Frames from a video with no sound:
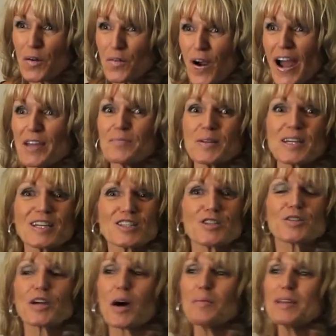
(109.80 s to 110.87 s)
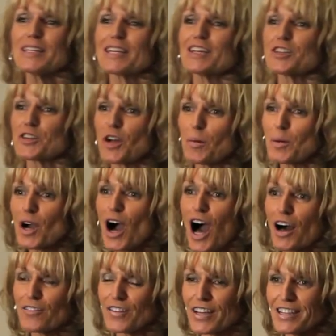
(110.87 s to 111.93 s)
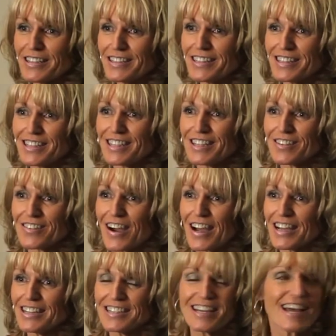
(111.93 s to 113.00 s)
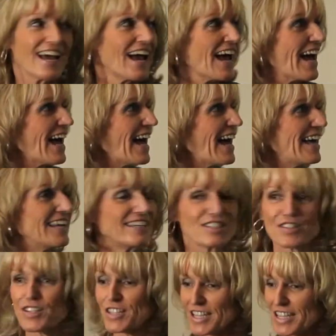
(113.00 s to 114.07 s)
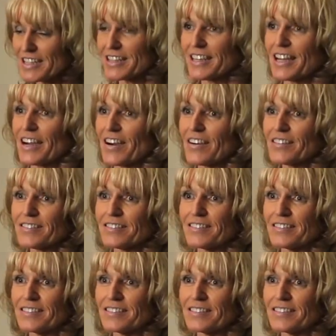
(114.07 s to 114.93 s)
right? Because you come in to get your cup of coffee, right? And you see it there,